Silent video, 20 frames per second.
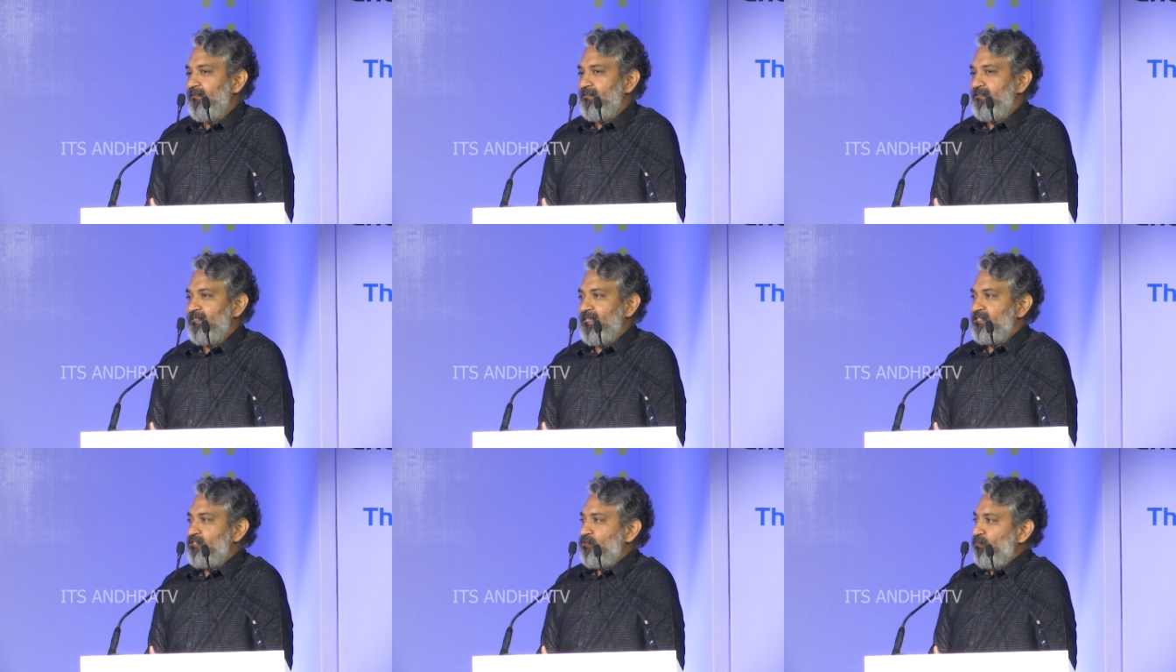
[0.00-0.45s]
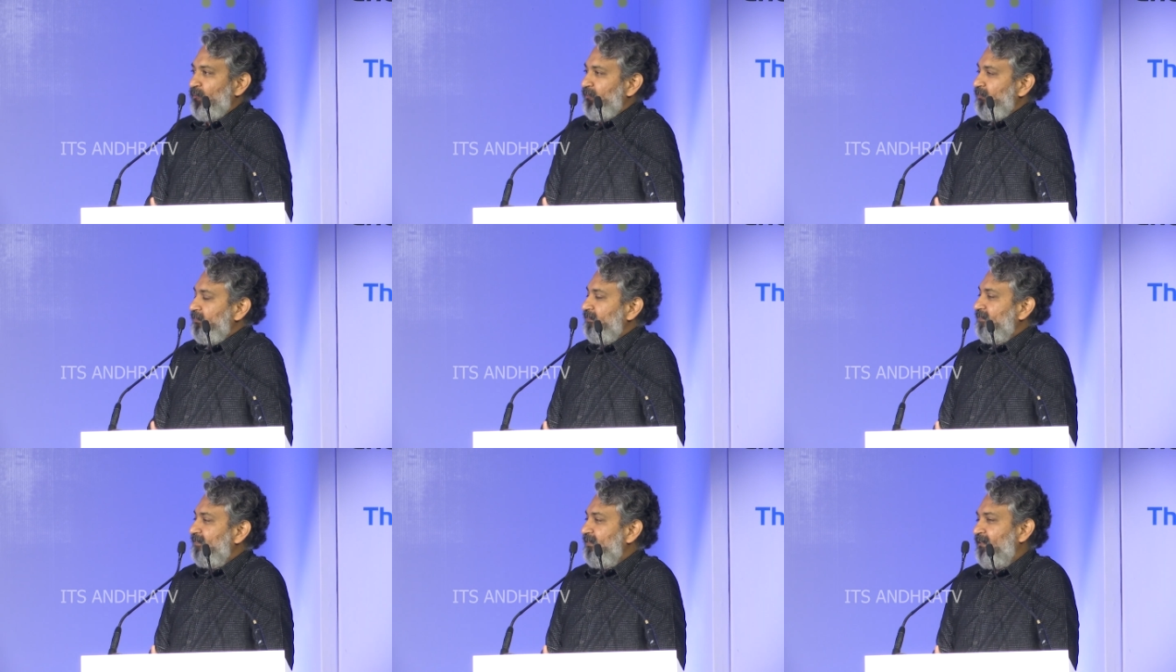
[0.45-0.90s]
just
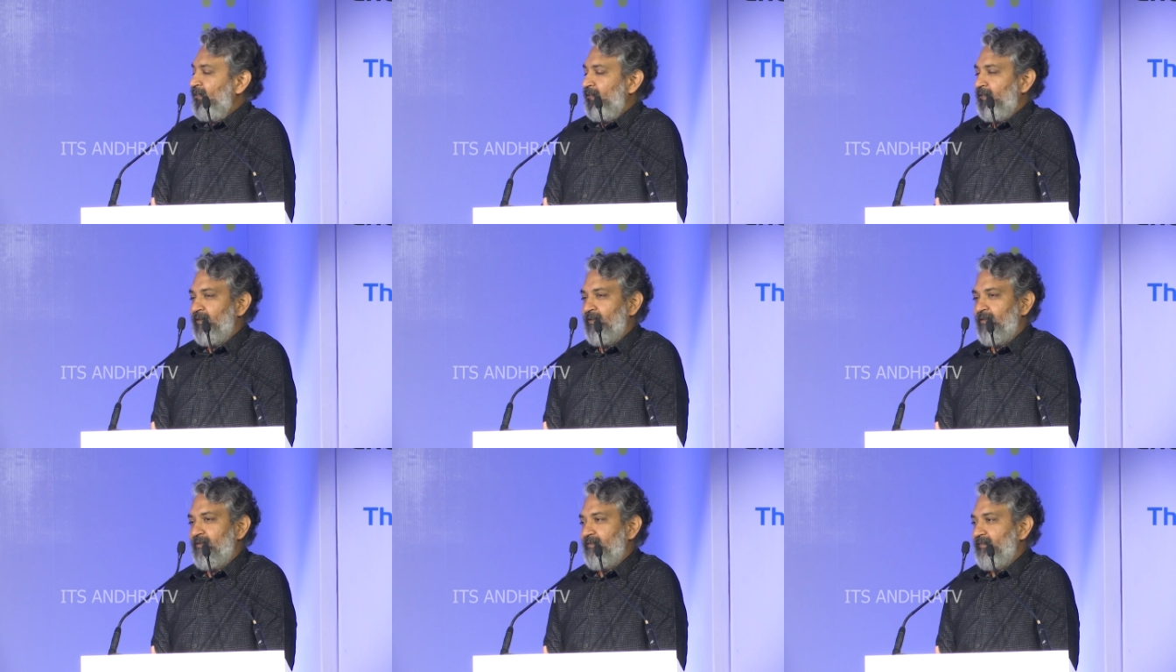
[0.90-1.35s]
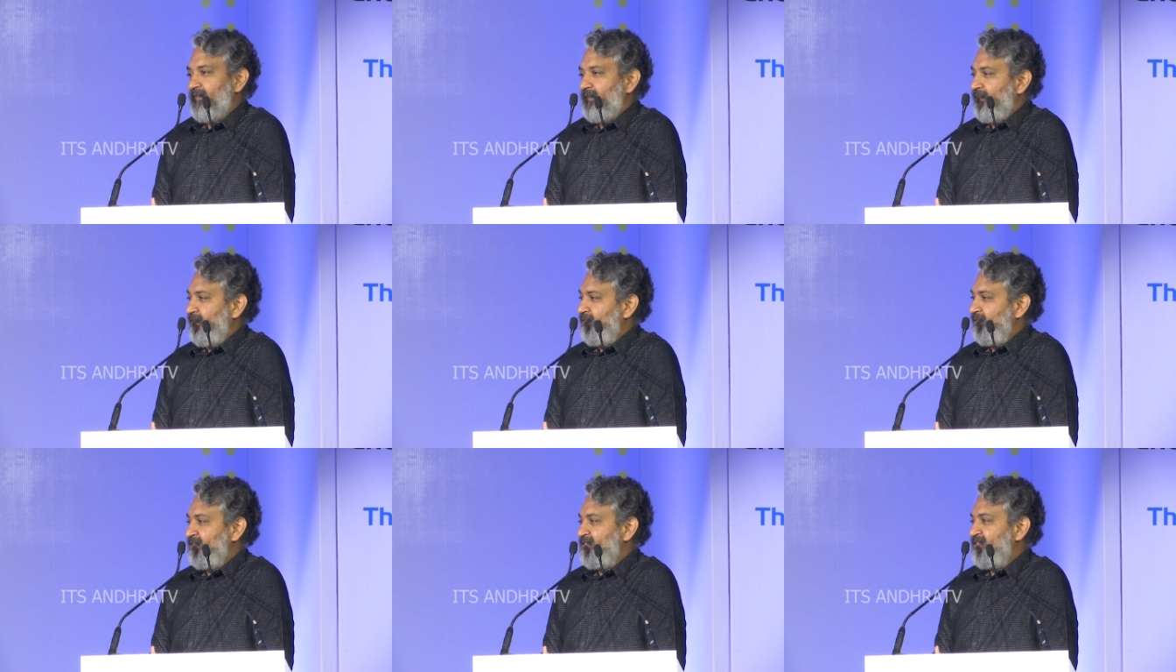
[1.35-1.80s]
when
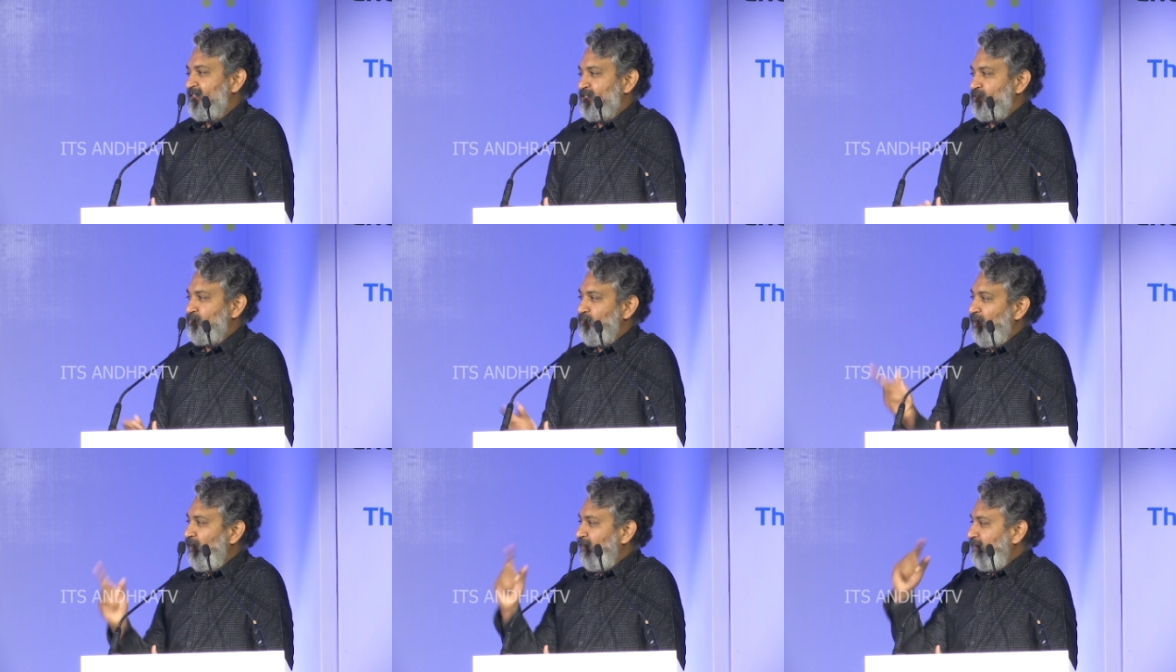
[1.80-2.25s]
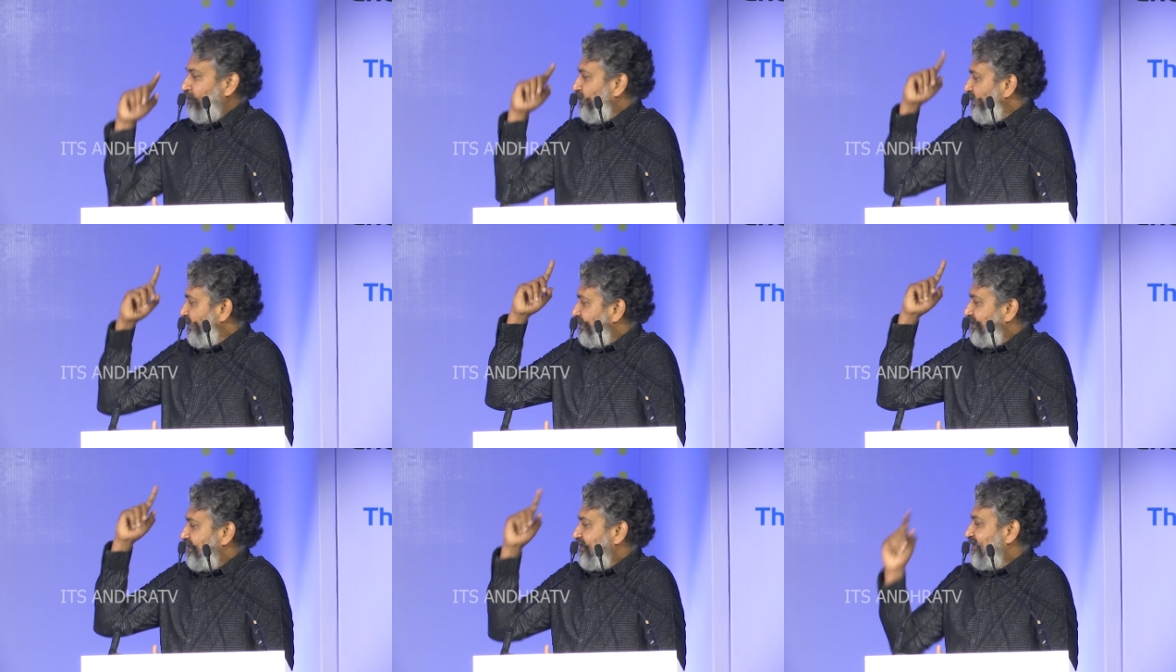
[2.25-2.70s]
Richard's ball
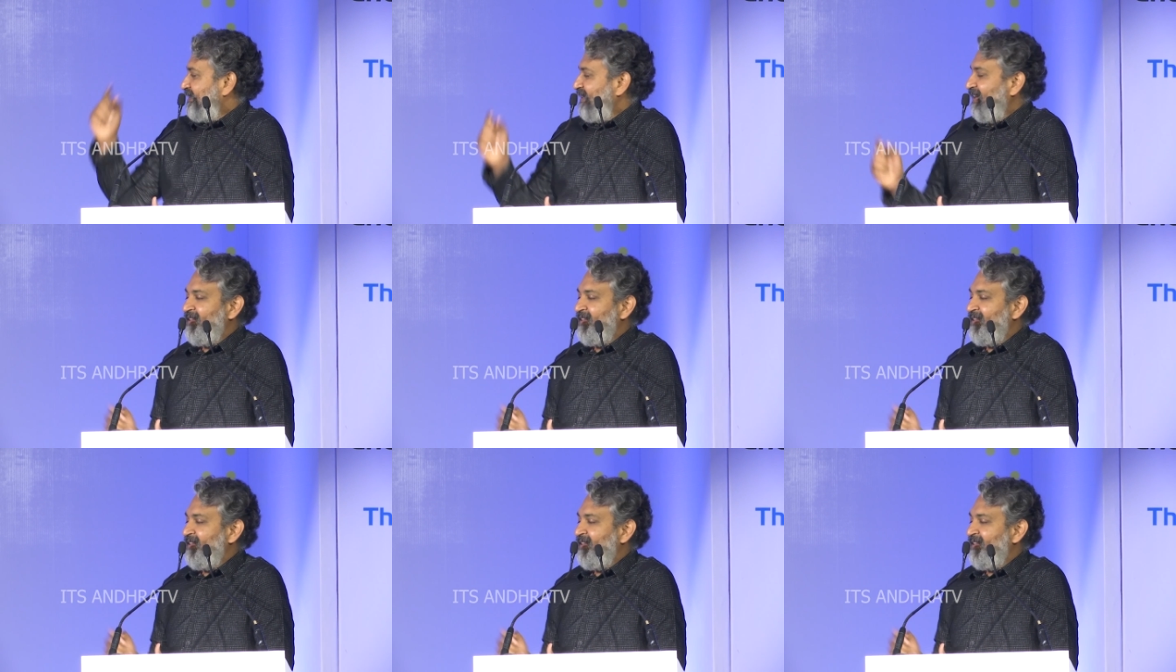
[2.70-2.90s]
was